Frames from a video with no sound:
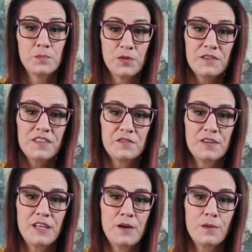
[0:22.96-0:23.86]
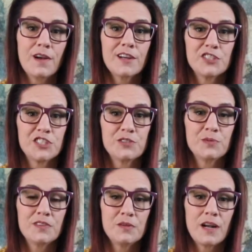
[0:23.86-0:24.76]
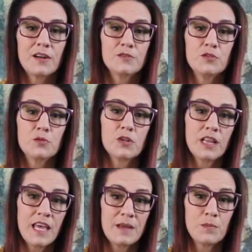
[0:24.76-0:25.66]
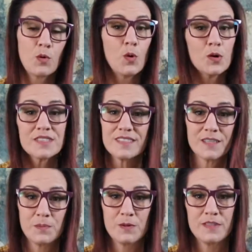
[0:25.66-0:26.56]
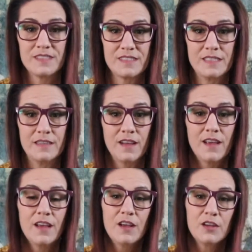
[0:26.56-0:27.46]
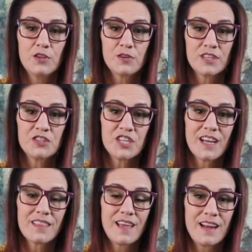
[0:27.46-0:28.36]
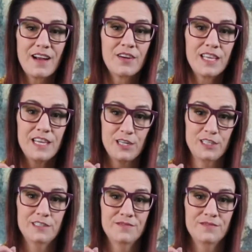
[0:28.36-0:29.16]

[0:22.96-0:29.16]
a previous video, I shared with you how to claim or set up your listing. You can check that out here